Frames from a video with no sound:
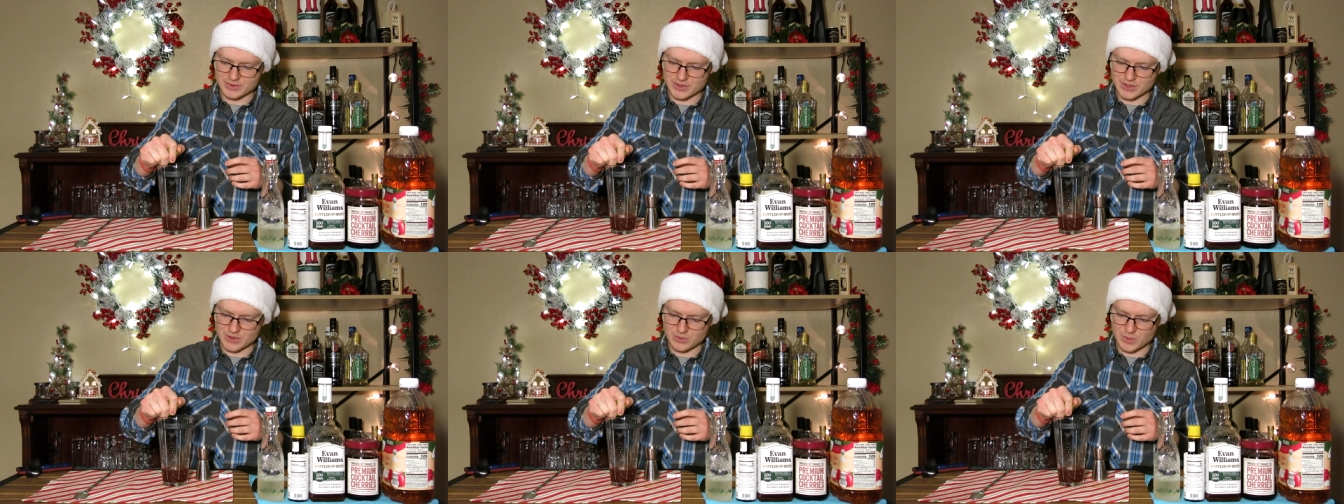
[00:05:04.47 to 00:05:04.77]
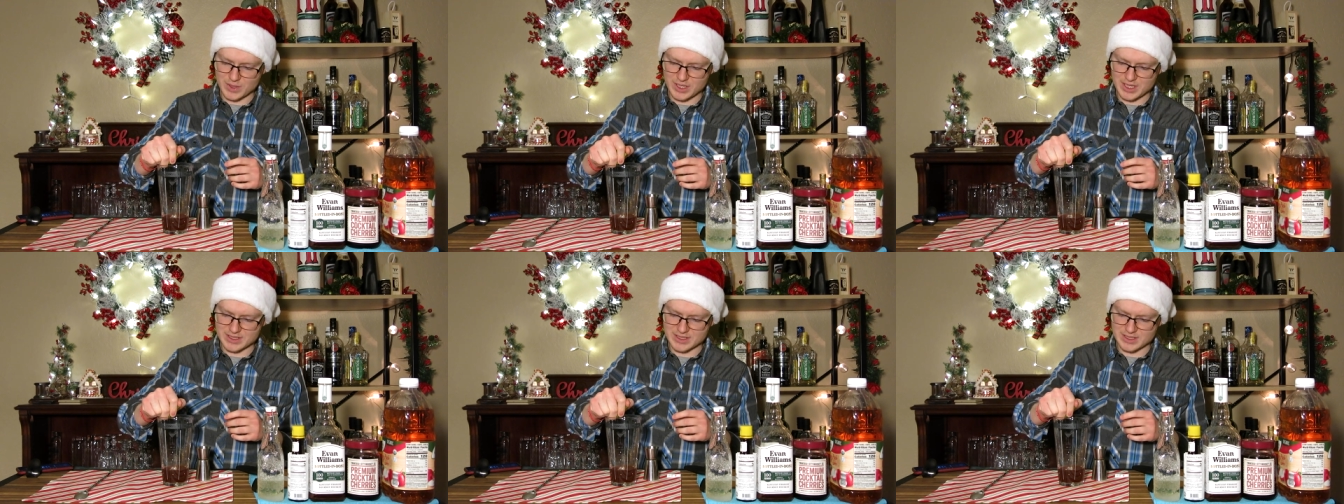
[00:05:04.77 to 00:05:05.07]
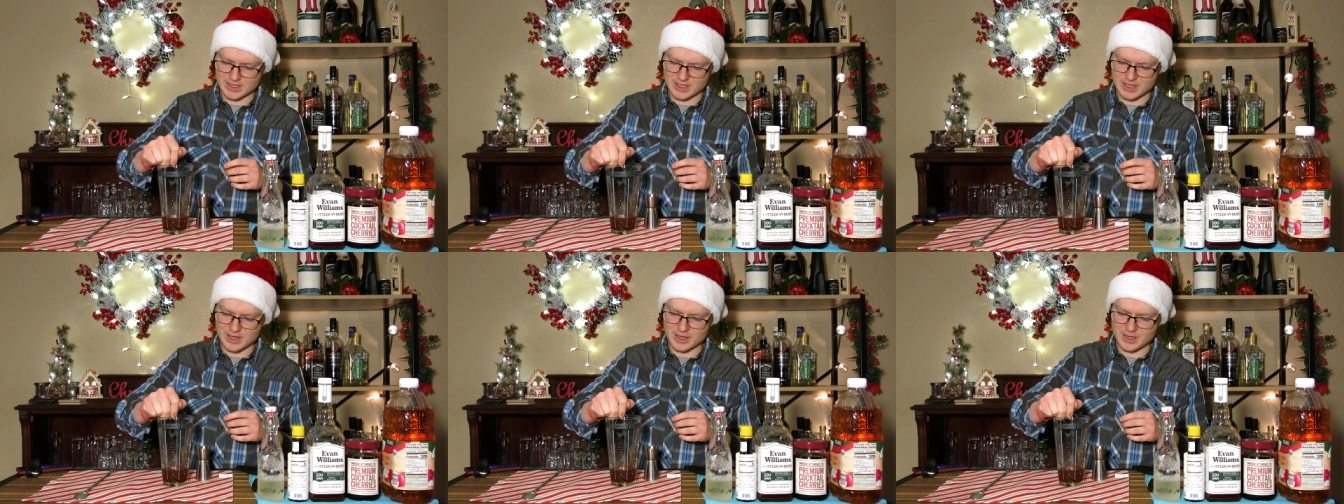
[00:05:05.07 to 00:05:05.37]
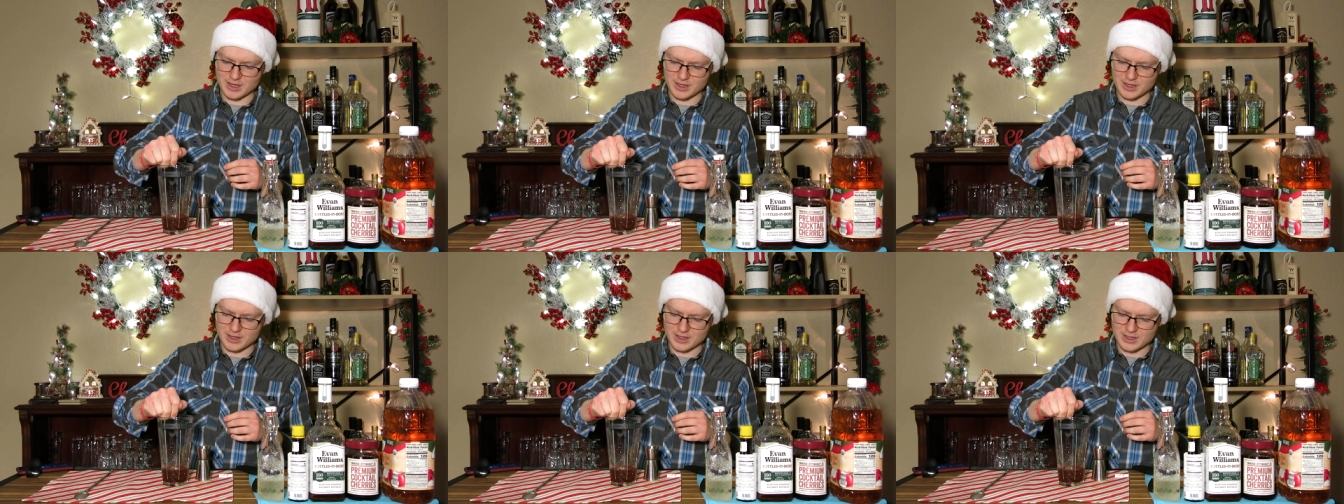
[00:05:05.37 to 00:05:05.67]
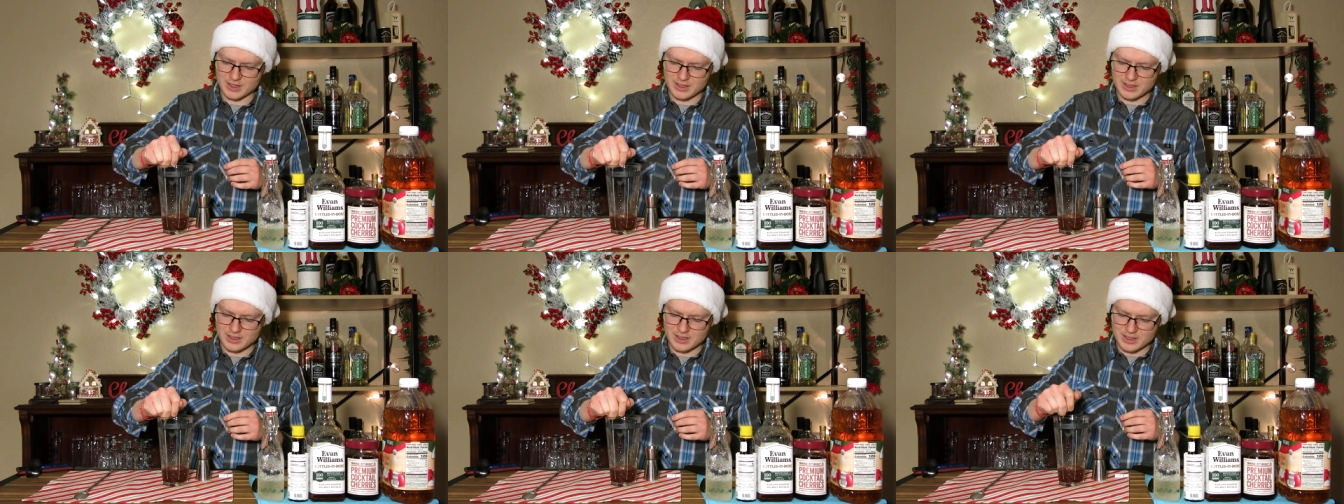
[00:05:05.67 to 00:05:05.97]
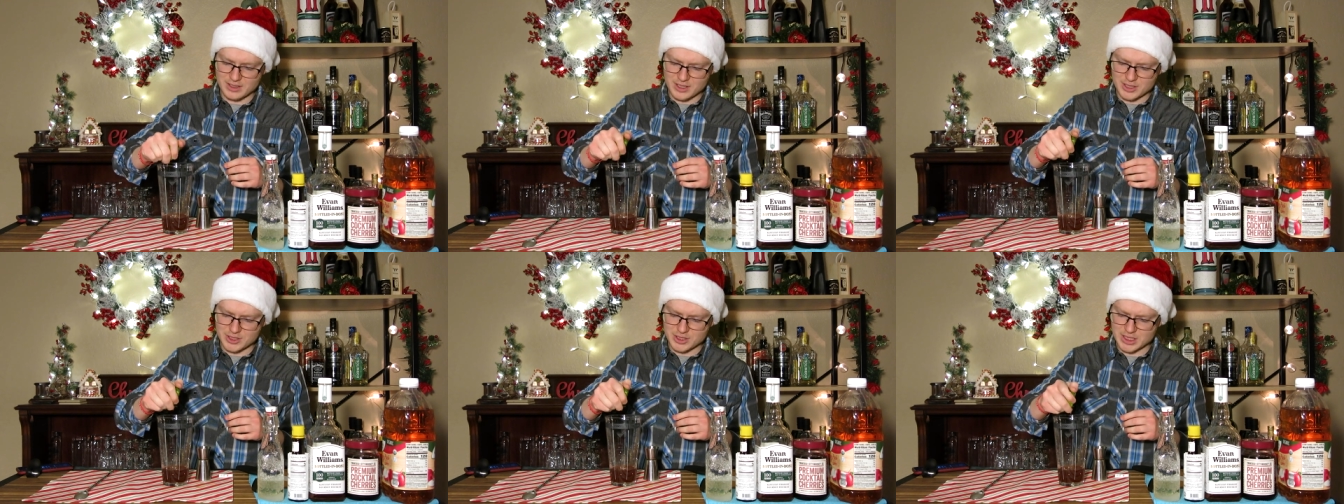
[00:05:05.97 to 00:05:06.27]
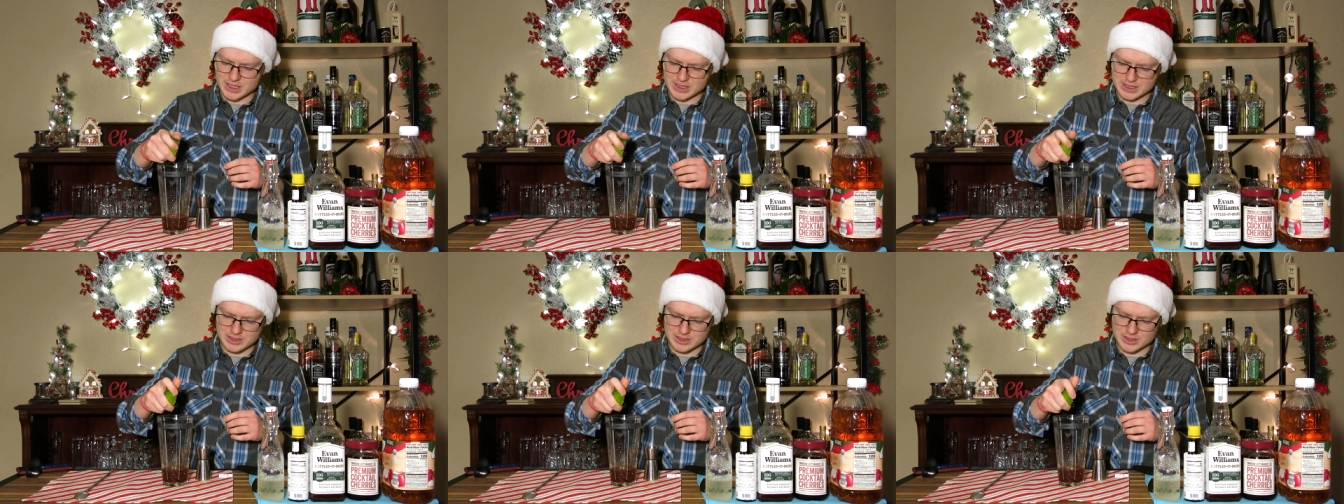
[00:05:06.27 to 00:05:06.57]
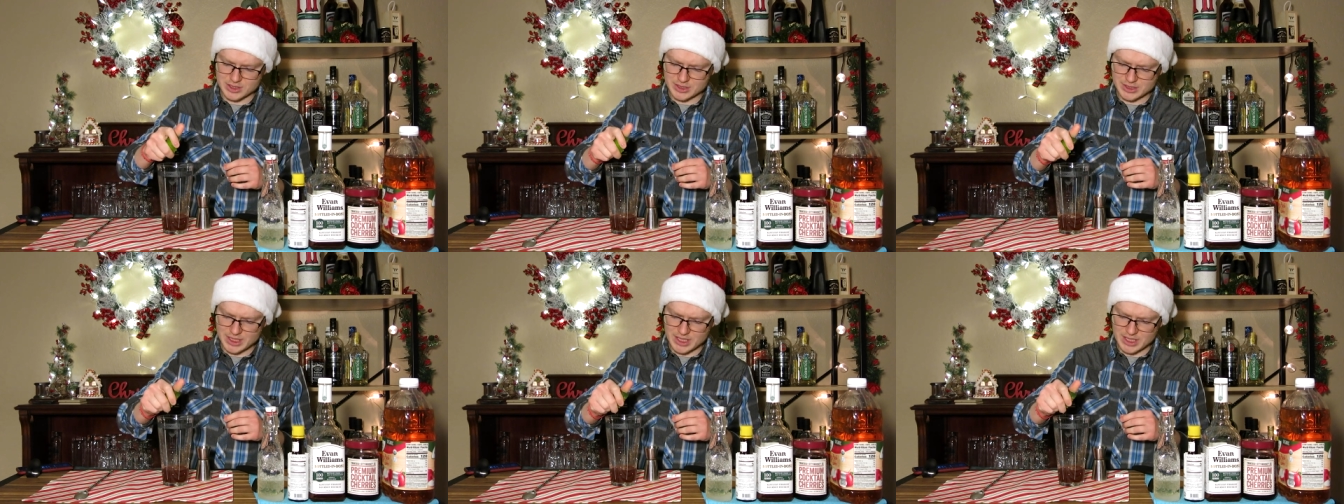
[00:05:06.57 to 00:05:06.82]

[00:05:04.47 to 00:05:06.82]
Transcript: squeeze in here. Just